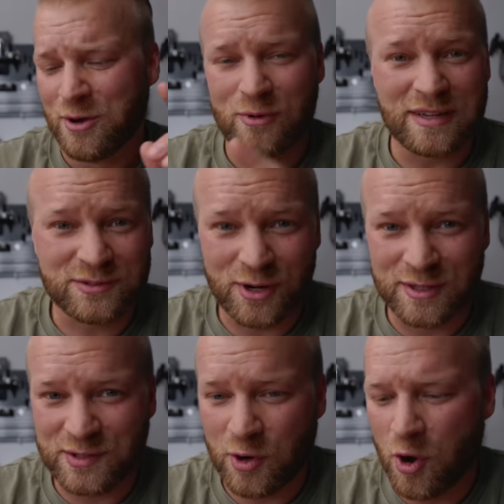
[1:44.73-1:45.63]

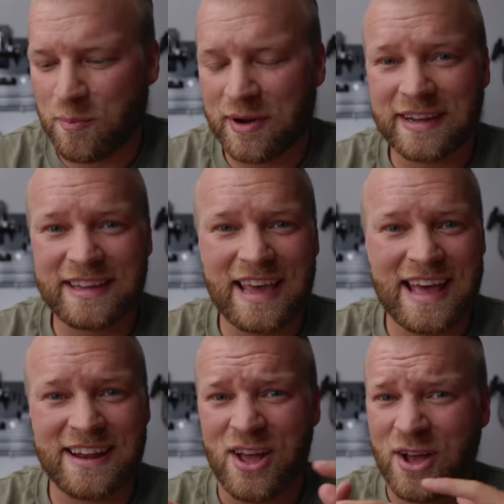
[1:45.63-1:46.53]
Restaurants are open
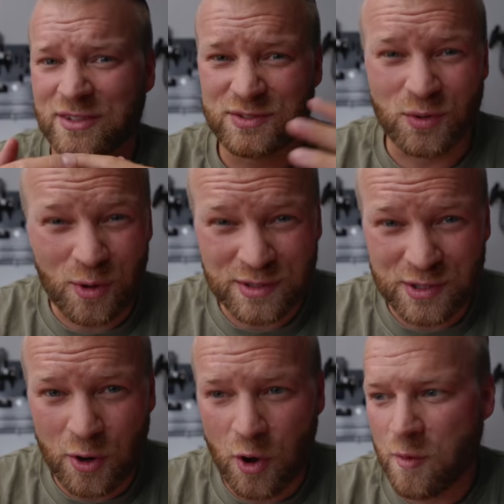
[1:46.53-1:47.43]
again, stores
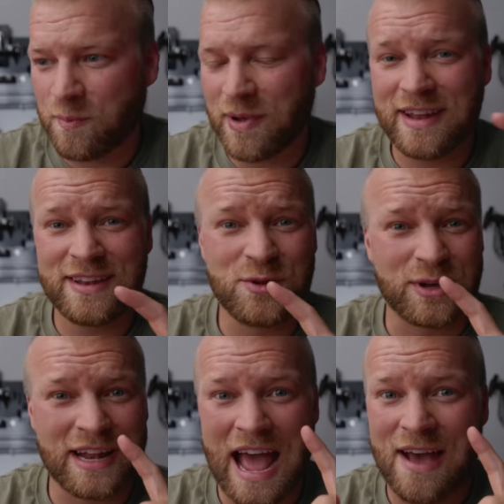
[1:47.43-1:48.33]
are open, you
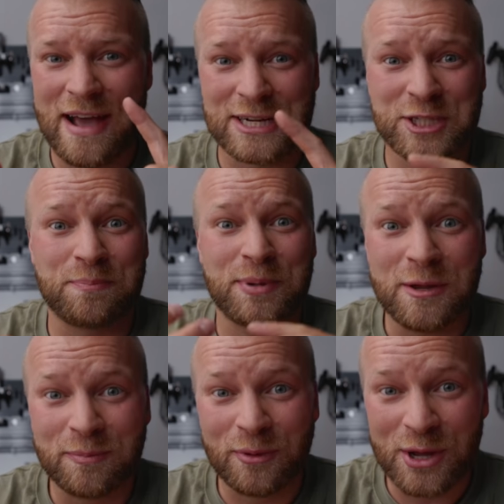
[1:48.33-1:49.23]
can have actually
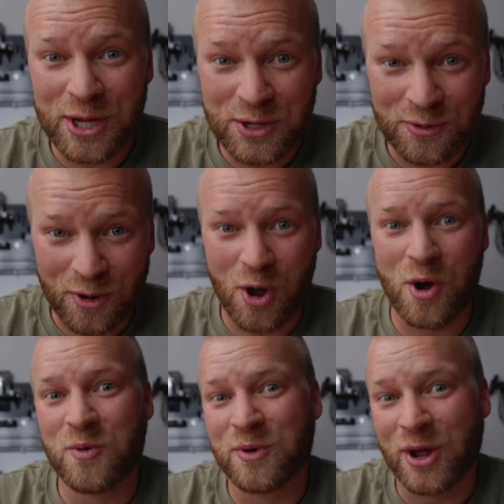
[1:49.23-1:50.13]
people in your
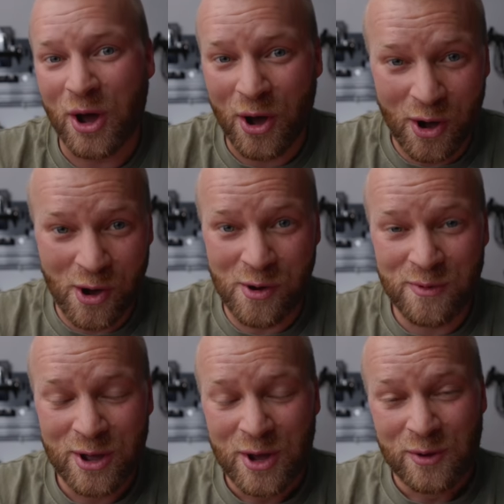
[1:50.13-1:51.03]
own
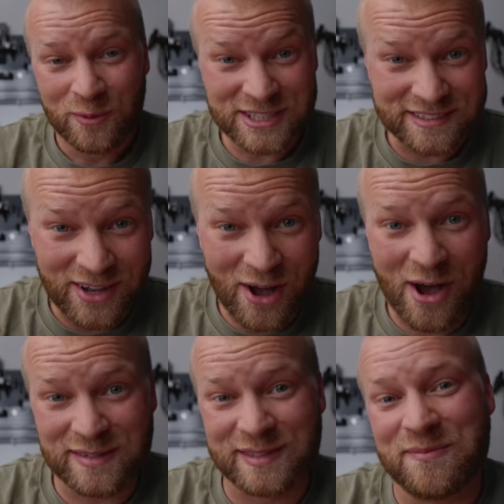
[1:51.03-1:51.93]
home, which is
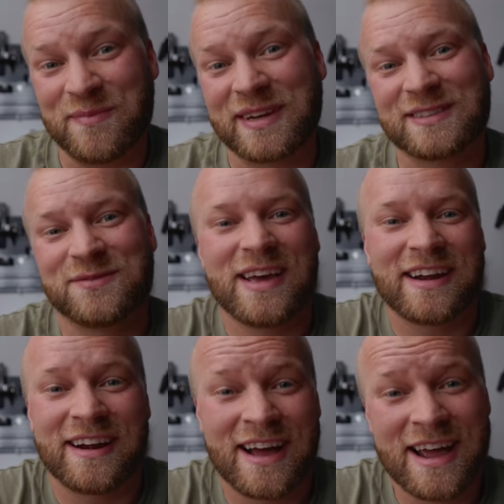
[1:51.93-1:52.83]
awesome because
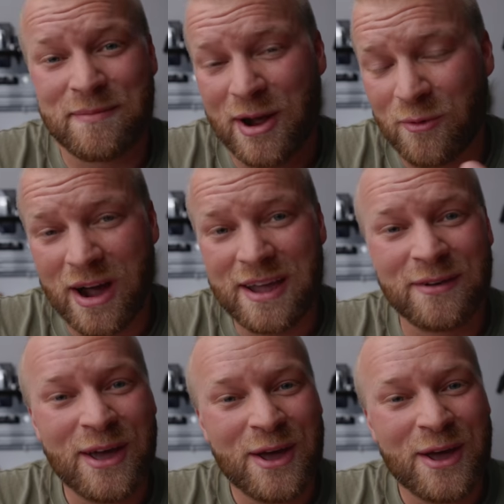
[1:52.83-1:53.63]
Veera and I, my wife,